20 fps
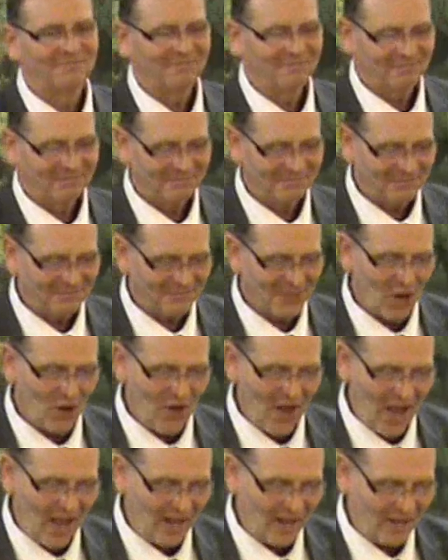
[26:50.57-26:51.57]
Yes.
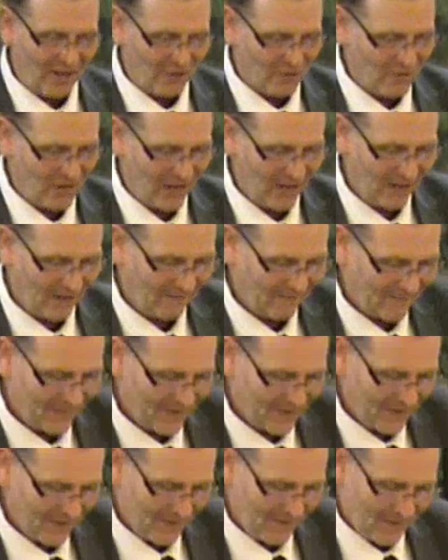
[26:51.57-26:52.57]
Oh, hallelujah.
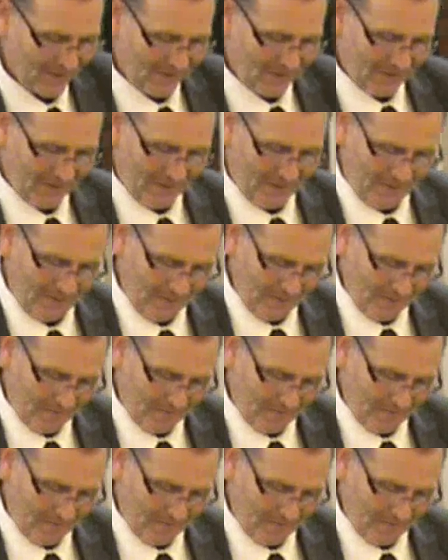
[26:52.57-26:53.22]
hallelujah.